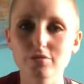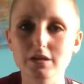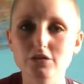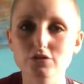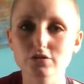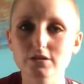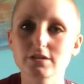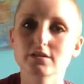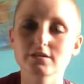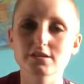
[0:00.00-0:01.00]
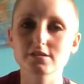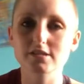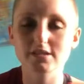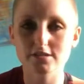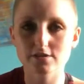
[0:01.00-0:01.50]
enjoyed this
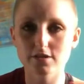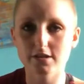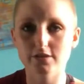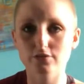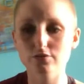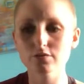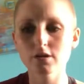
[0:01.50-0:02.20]
seated side angle.